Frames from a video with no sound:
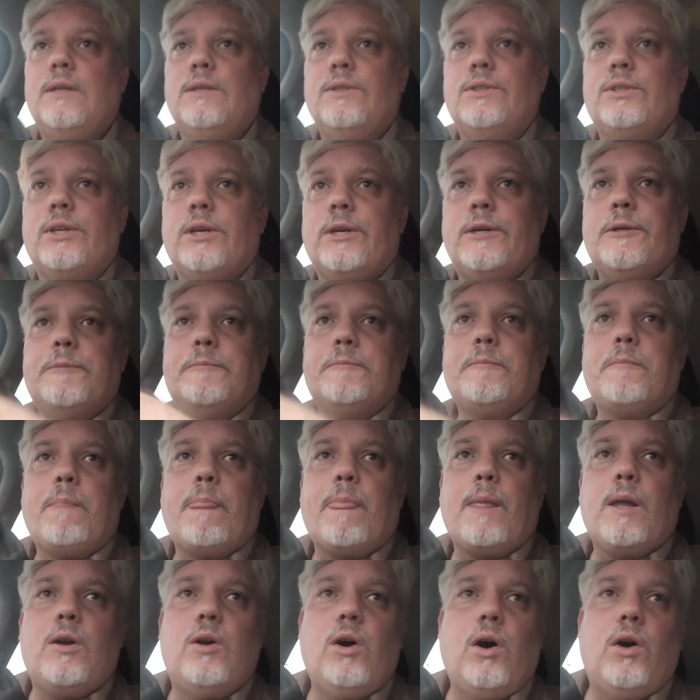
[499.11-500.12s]
So
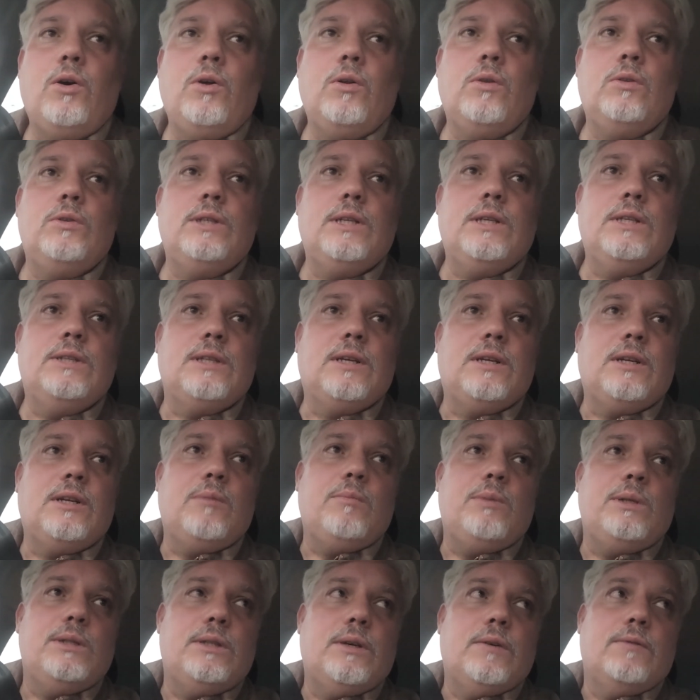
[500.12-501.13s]
gold is a little
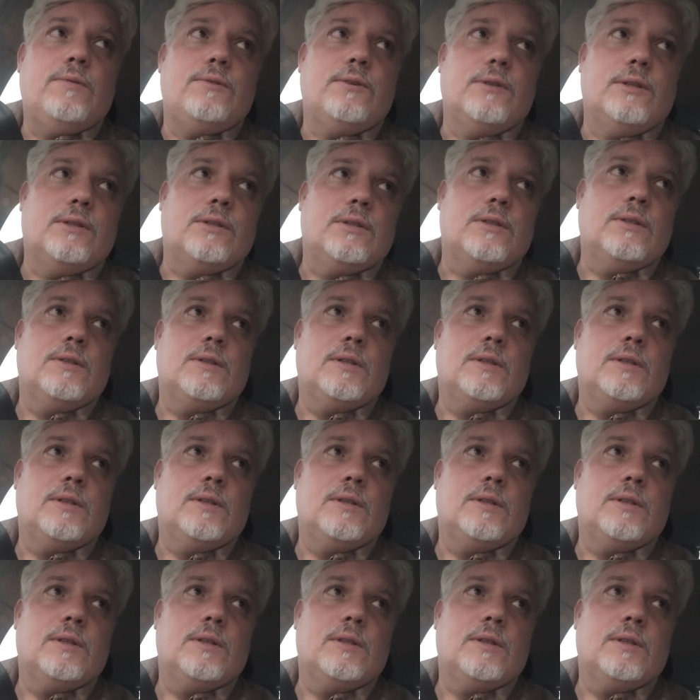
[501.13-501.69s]
bit different.